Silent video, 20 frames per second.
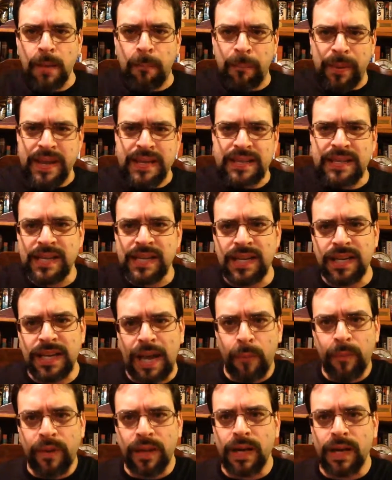a PT, and
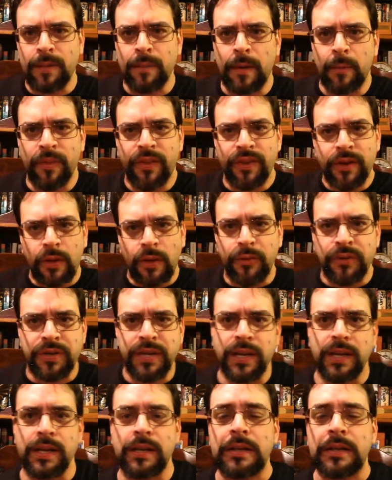now we got to come up with another
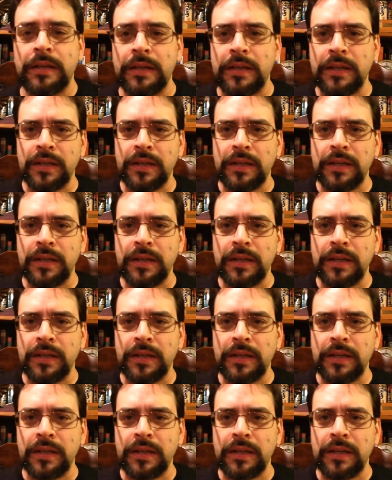T